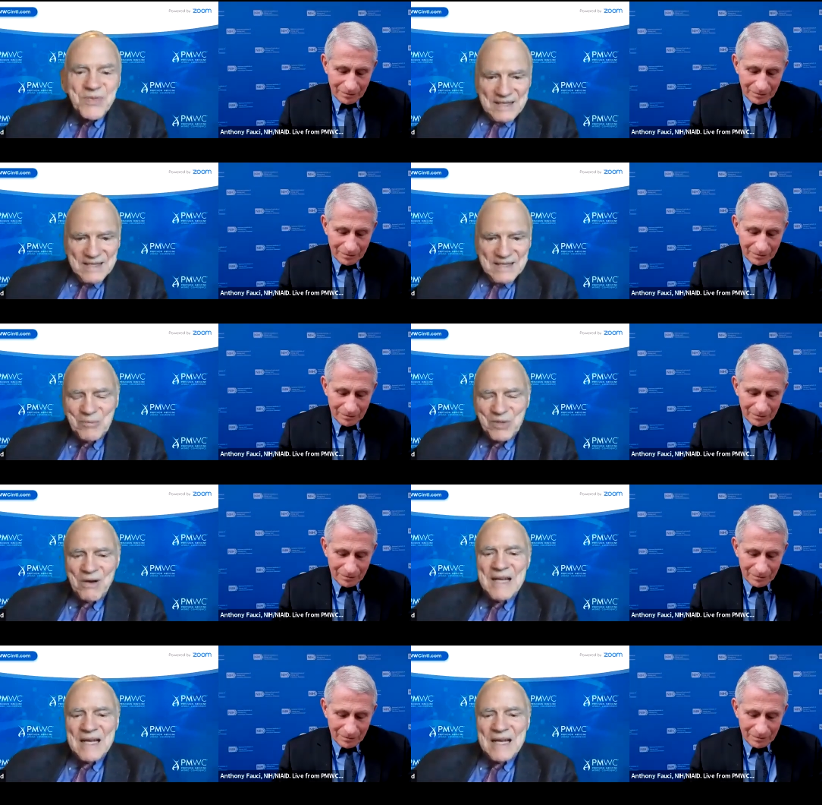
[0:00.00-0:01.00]
Speaker 1: similar.
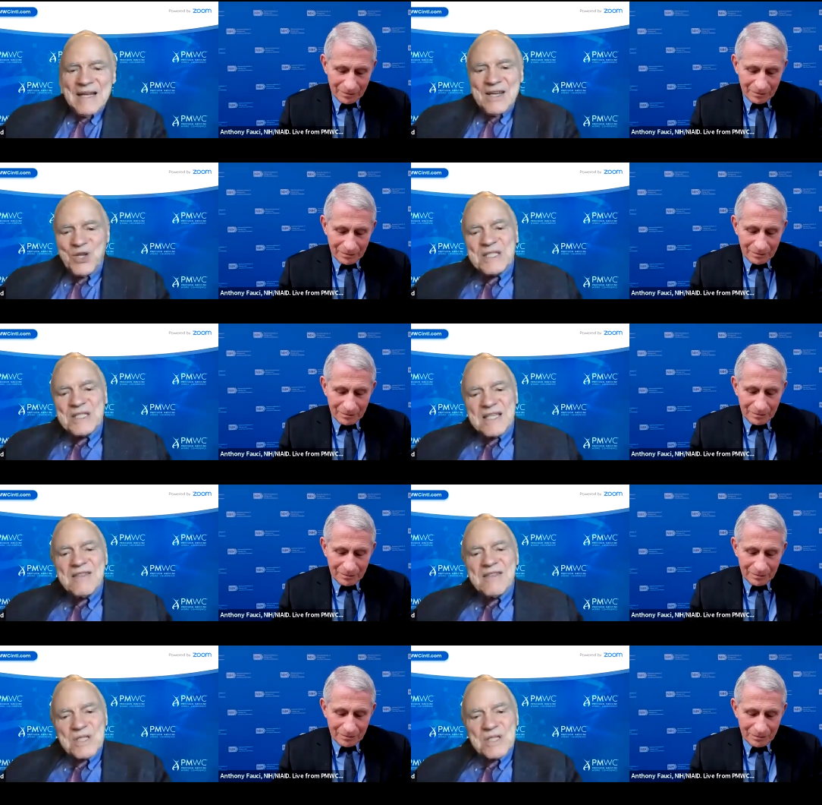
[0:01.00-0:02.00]
Do you see
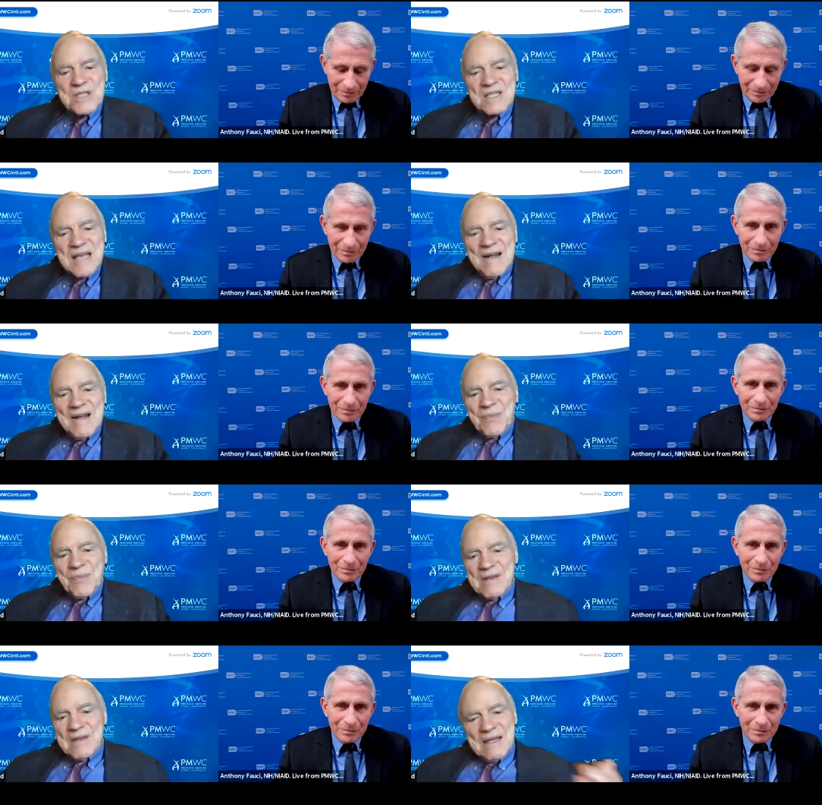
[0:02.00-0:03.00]
those as
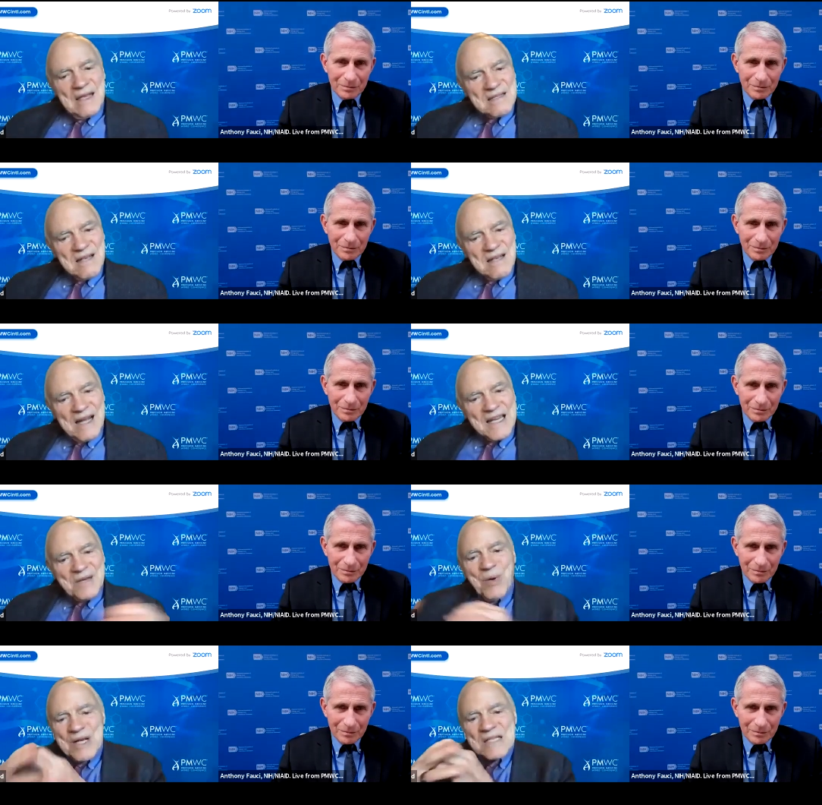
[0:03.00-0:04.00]
exciting
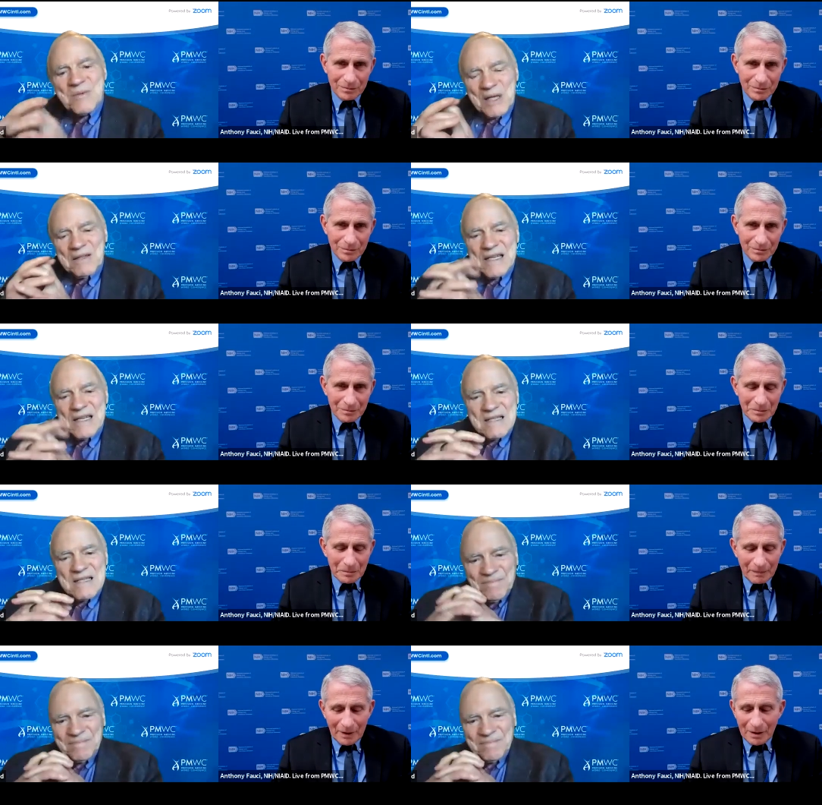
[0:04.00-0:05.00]
possibilities?
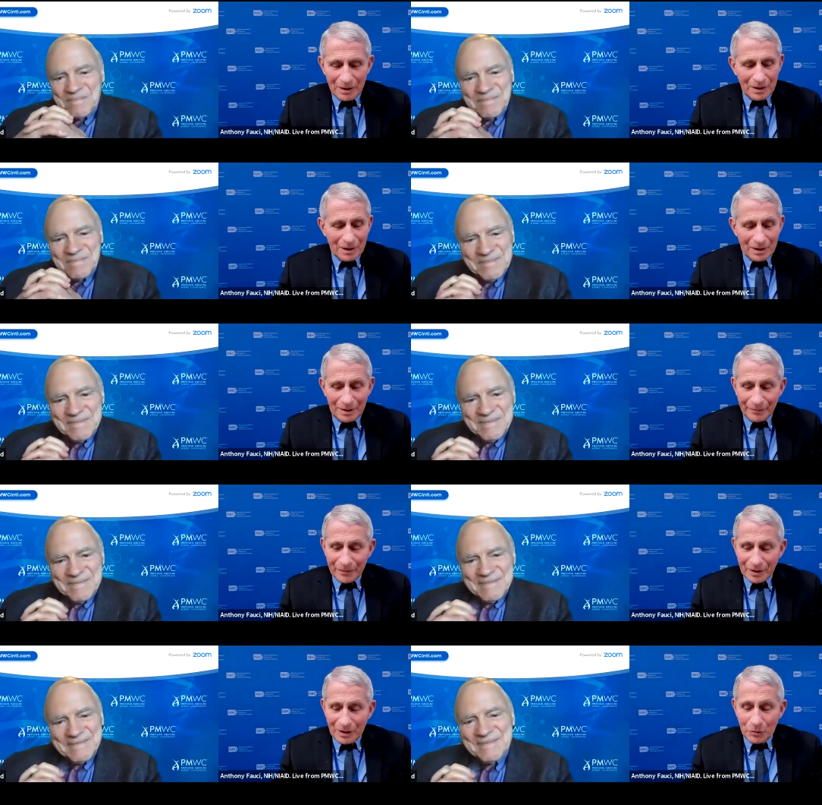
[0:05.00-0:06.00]
Um,
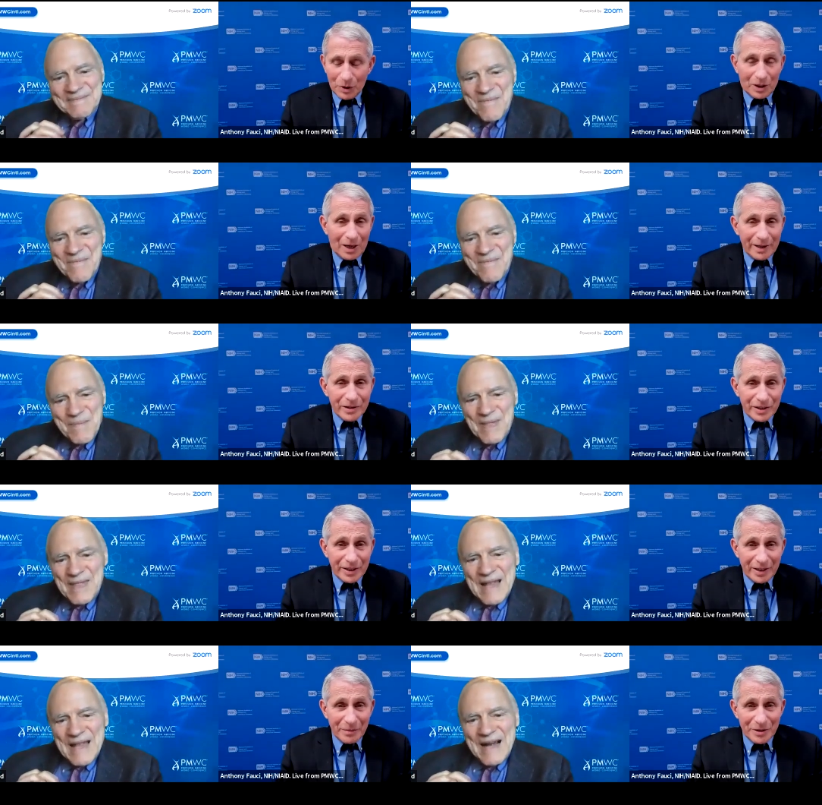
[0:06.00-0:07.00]
Speaker 2: well, I see
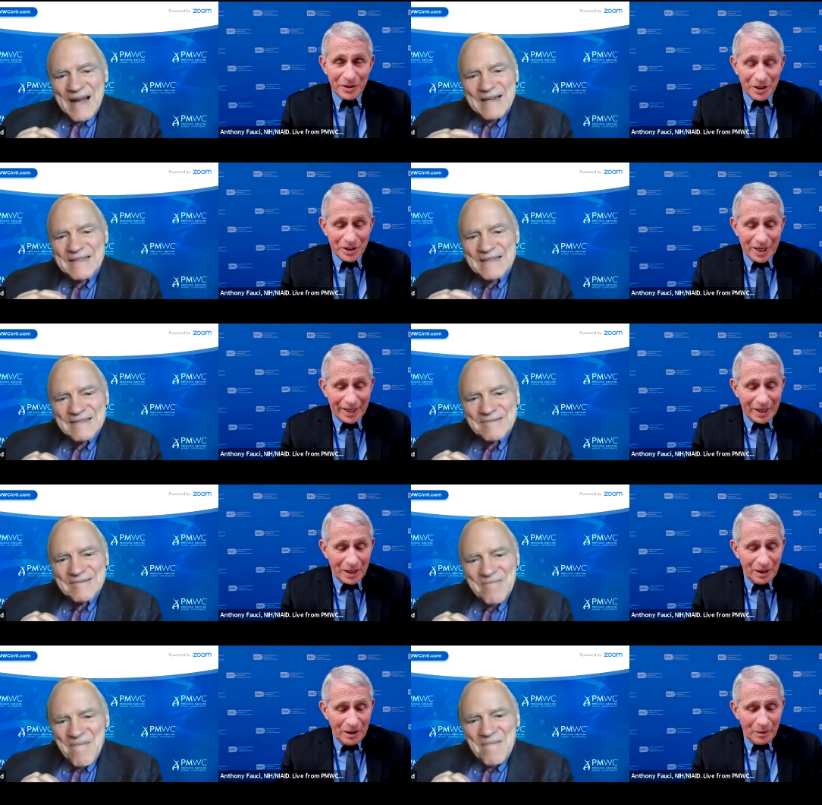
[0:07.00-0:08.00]
them as exciting
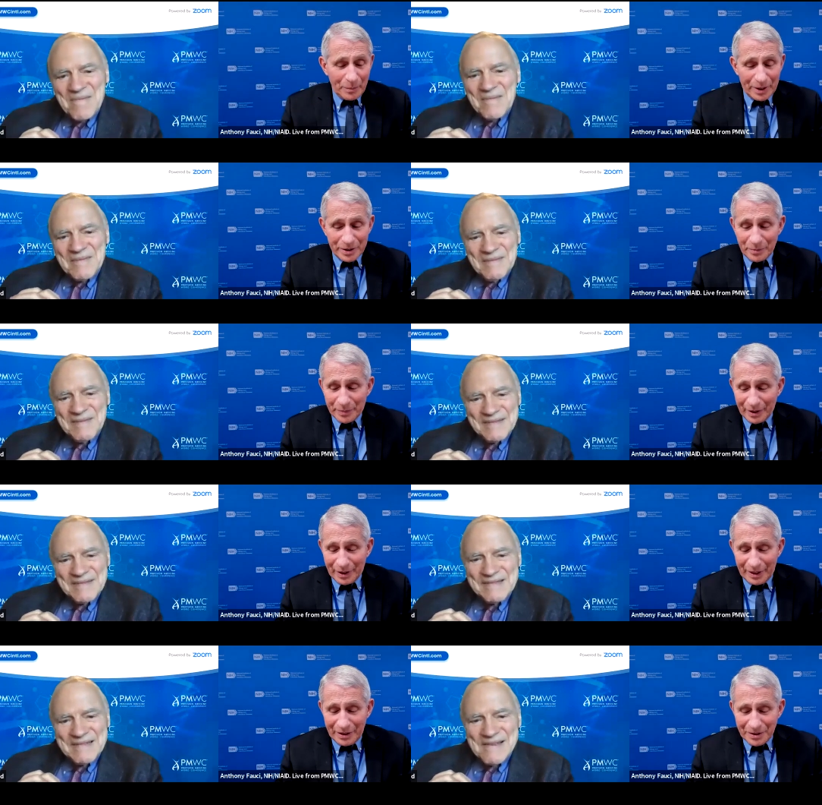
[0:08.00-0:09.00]

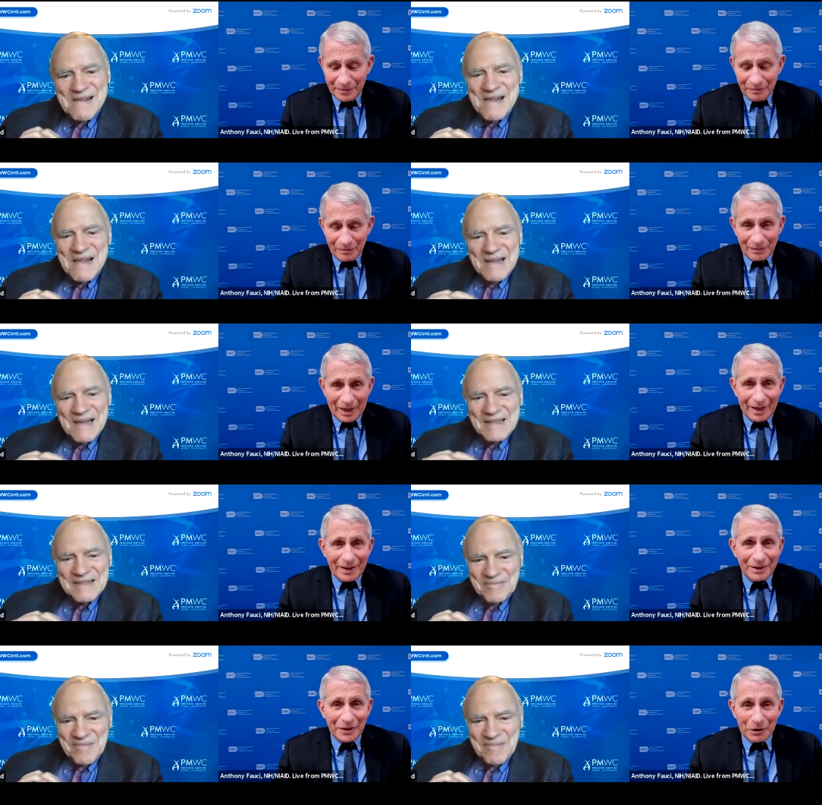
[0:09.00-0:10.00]
possibilities.
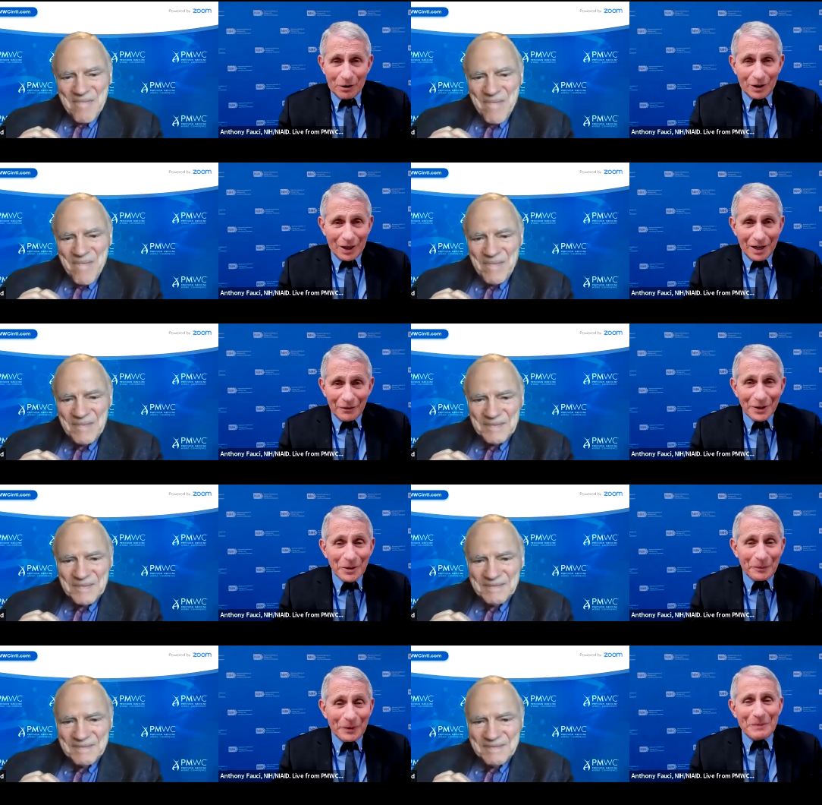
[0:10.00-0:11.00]
And there are a lot of other
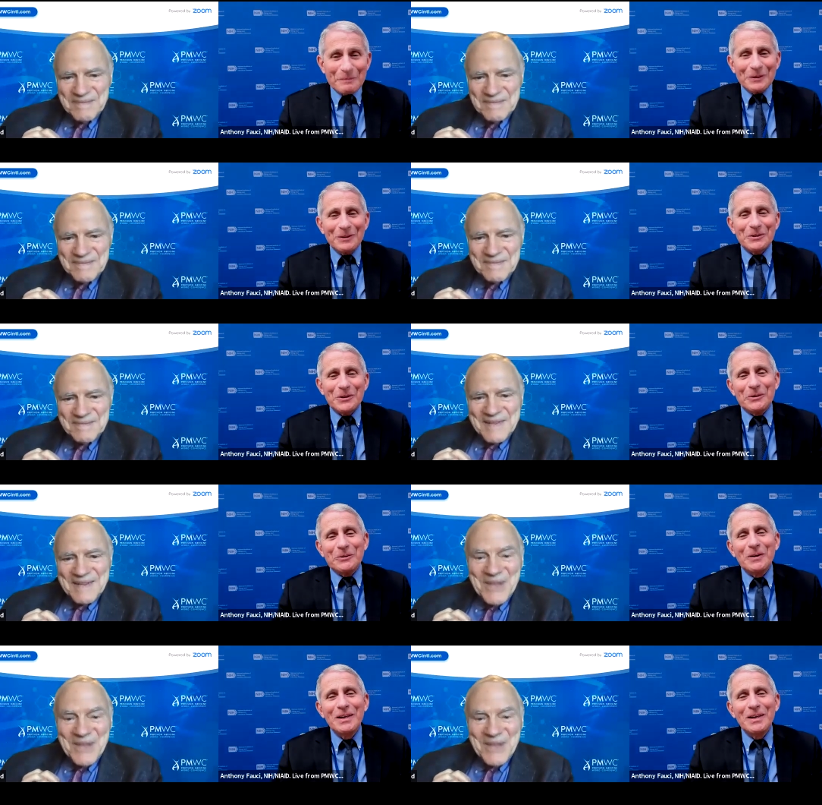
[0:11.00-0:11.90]
people too.